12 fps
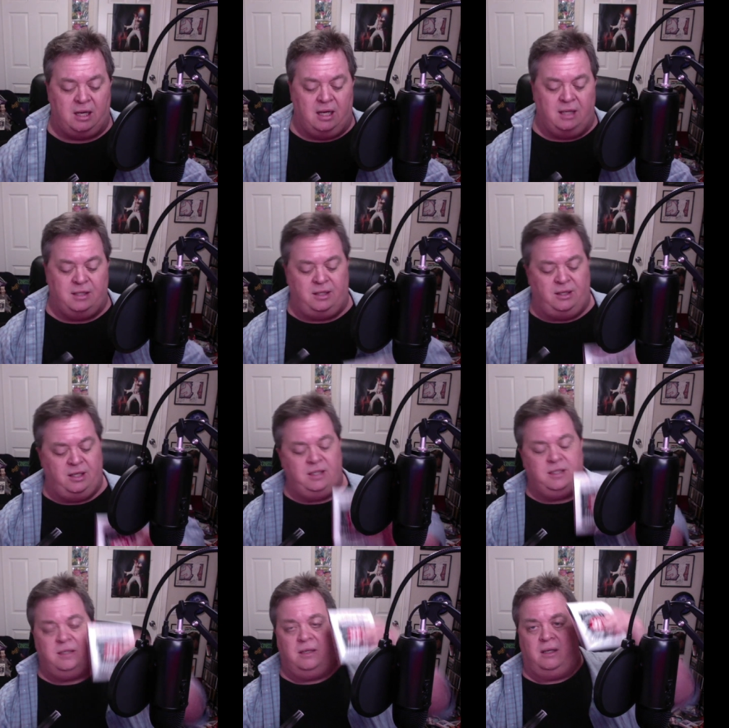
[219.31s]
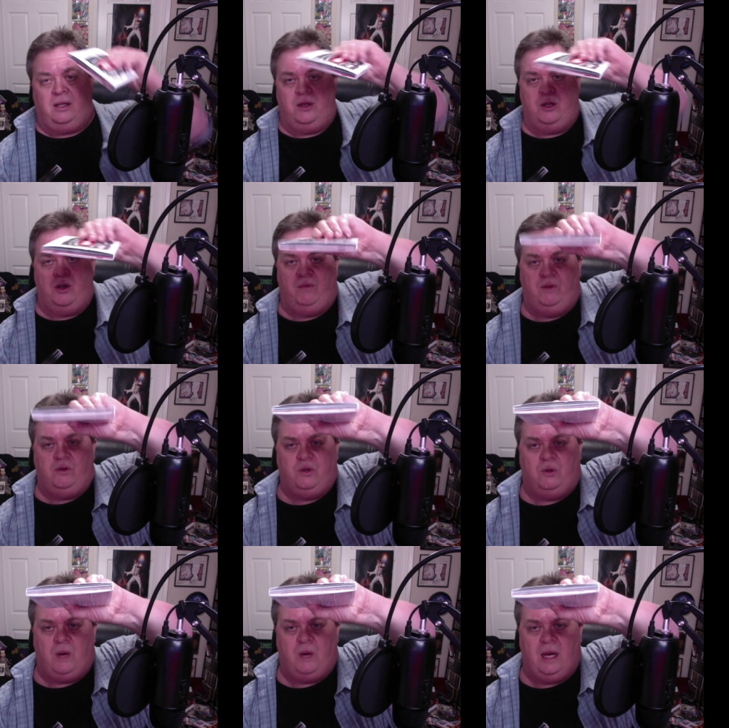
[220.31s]
See these, the No Future and
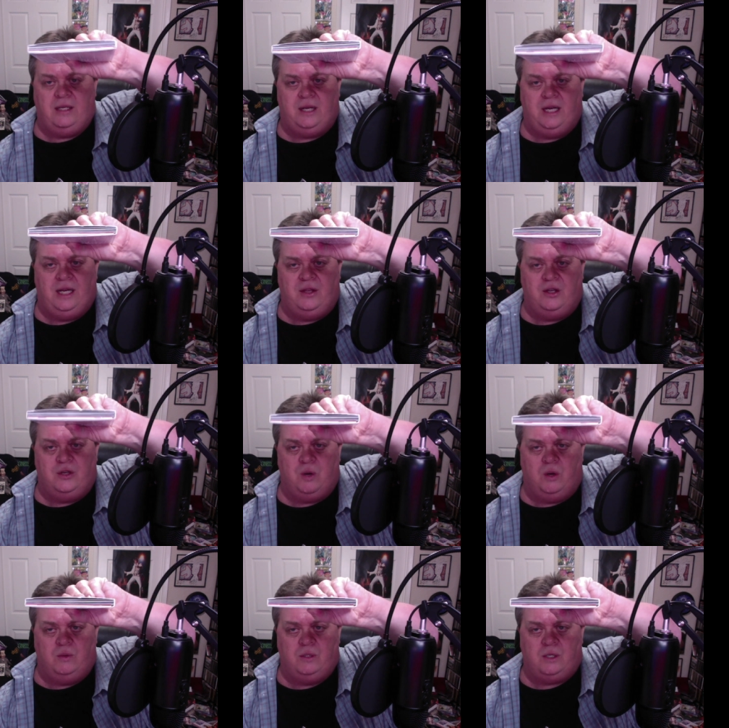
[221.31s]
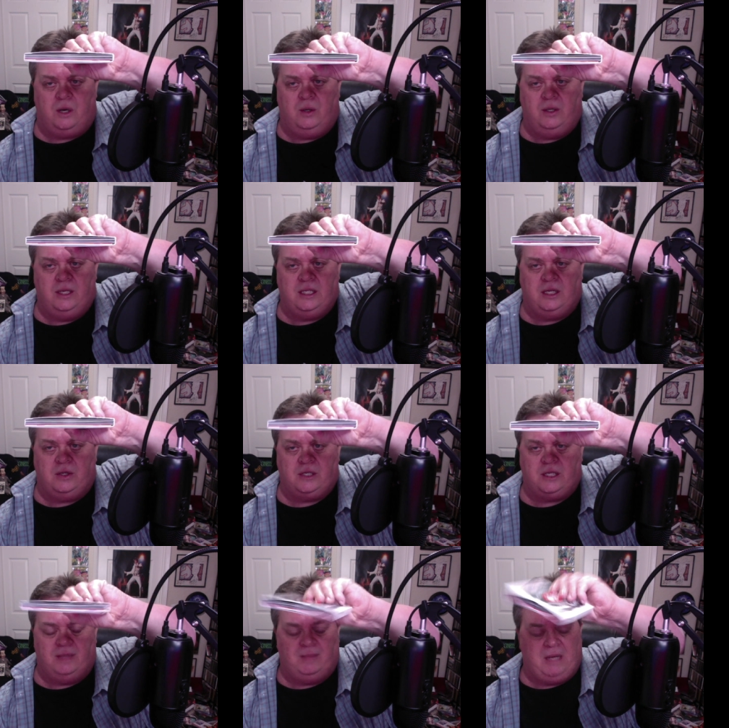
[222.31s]
Riot City and the drones are in these little
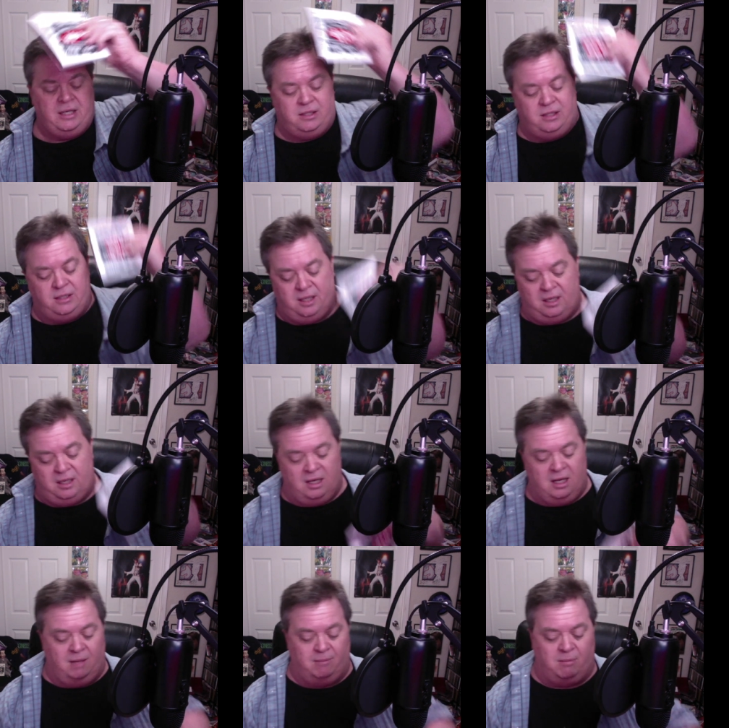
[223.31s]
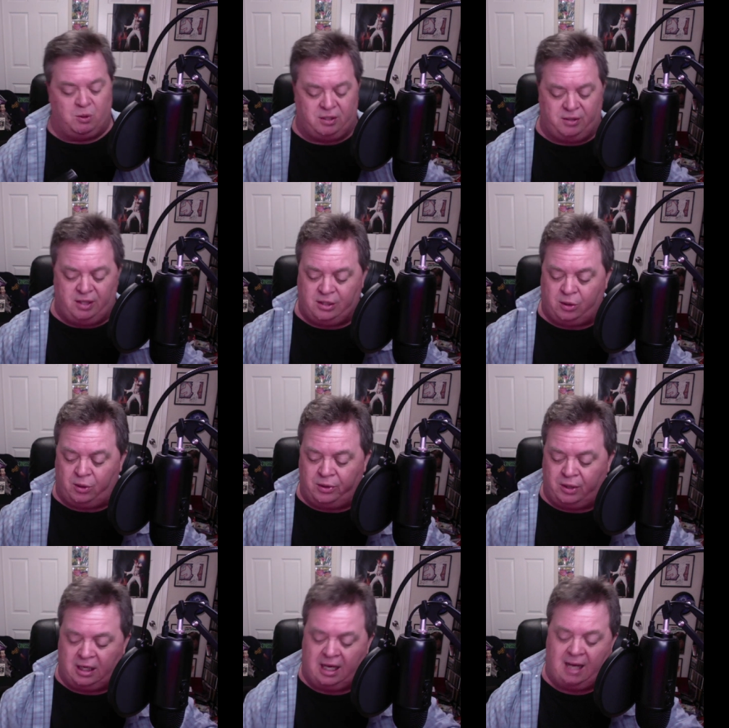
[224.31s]
slip cases. Most of these are in the
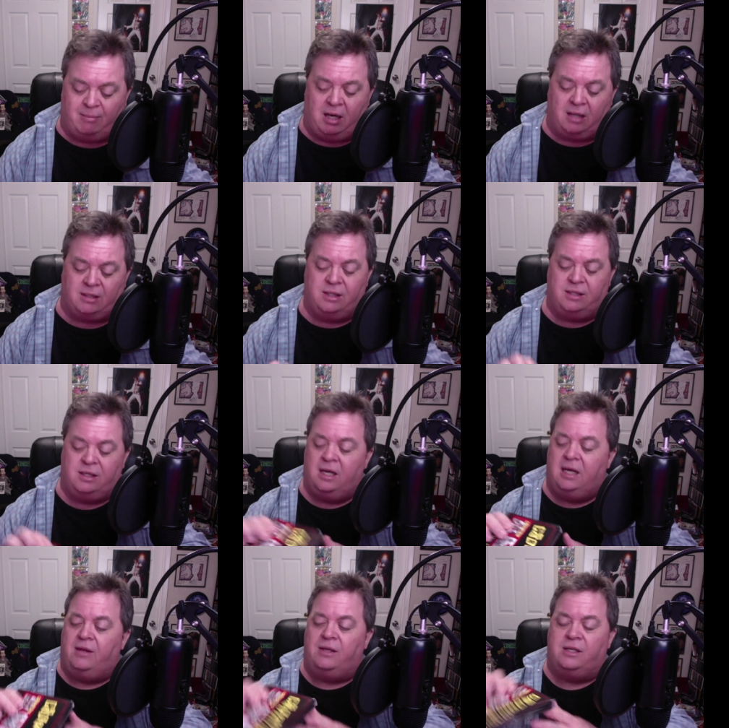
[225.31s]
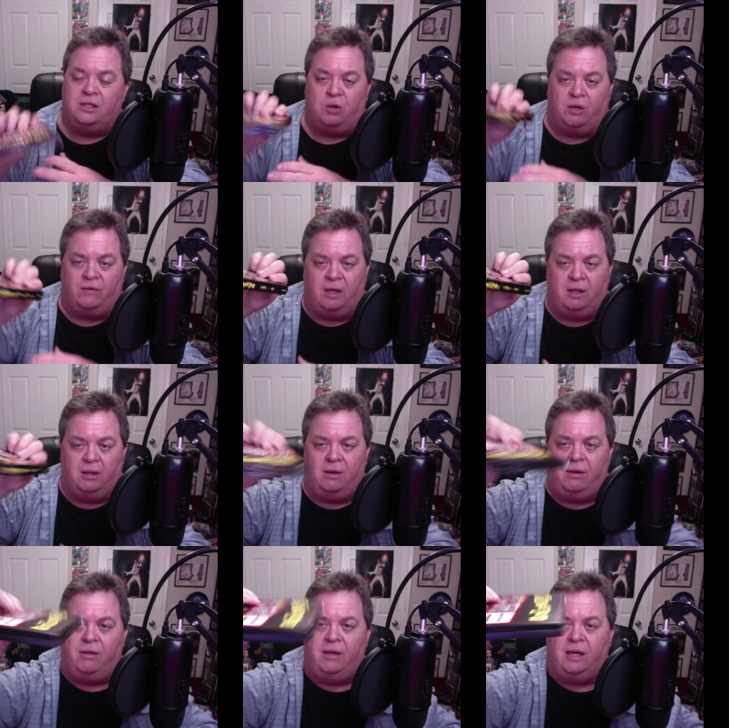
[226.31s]
clam boxes. This is sort of a
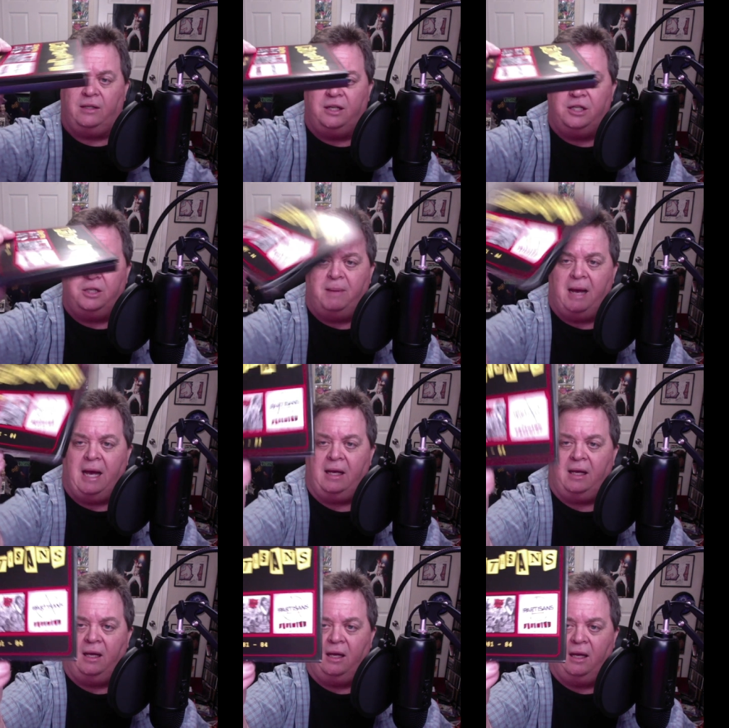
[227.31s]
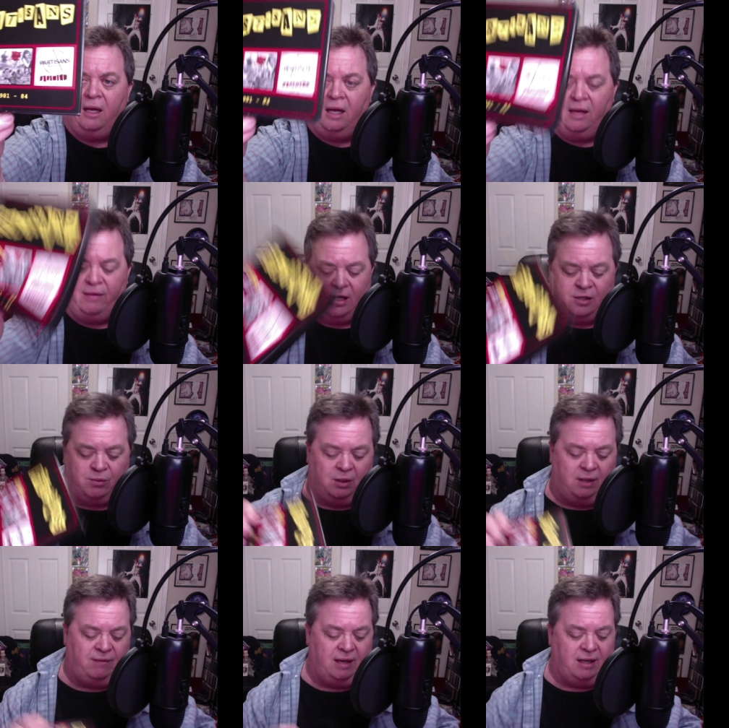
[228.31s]
thick digipack. And that's really
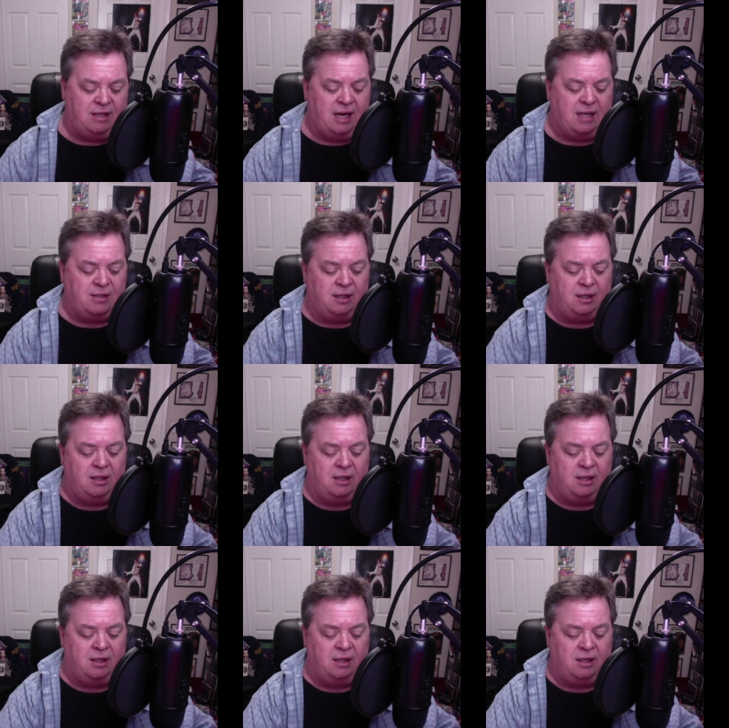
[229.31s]
fantastic.